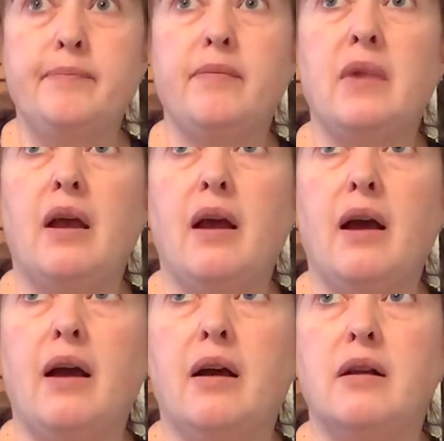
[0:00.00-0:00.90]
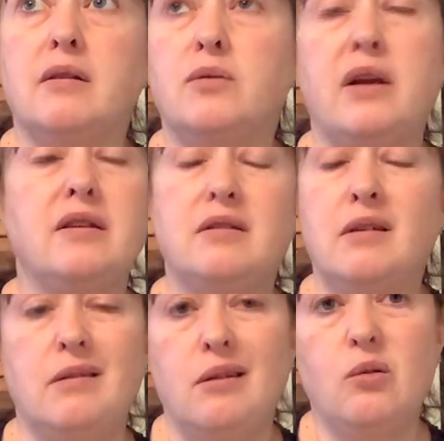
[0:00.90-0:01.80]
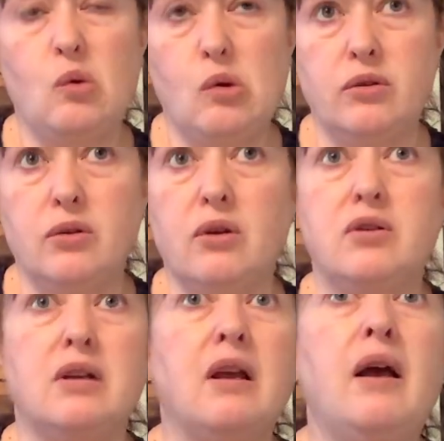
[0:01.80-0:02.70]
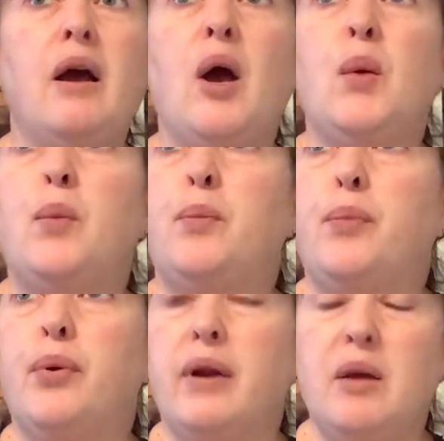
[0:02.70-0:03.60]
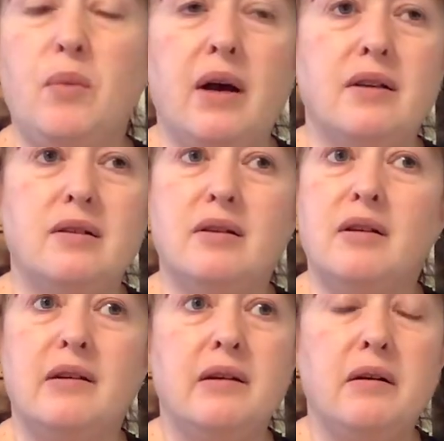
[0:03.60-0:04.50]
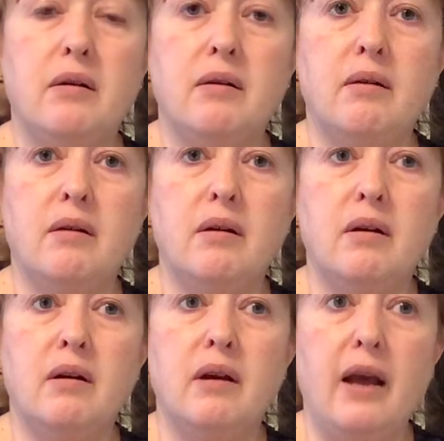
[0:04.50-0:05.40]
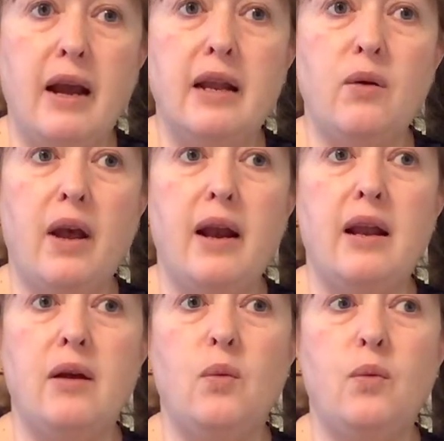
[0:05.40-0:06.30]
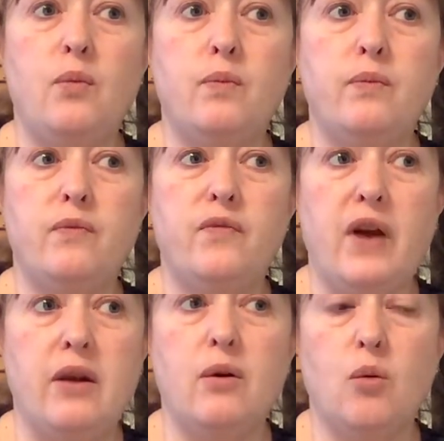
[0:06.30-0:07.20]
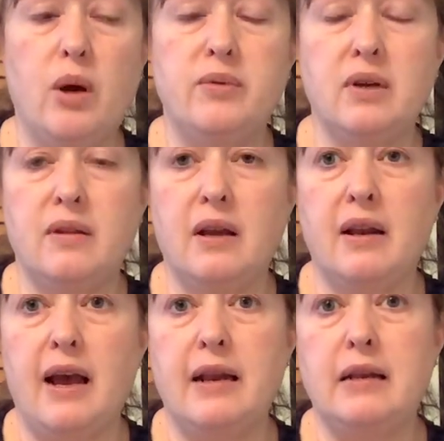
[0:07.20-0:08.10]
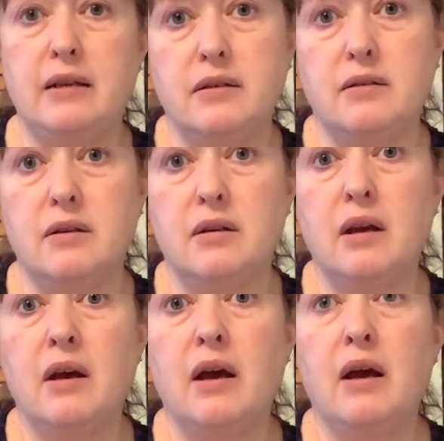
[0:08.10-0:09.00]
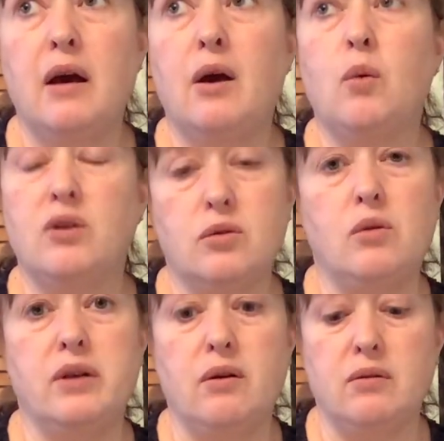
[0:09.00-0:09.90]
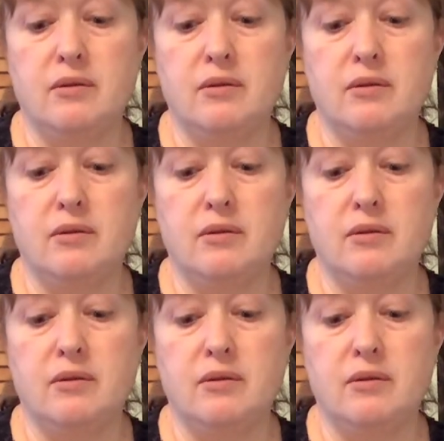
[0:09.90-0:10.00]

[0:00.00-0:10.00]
And so I just did a Google search, and pretty much any vendor website that had it listed was sold out.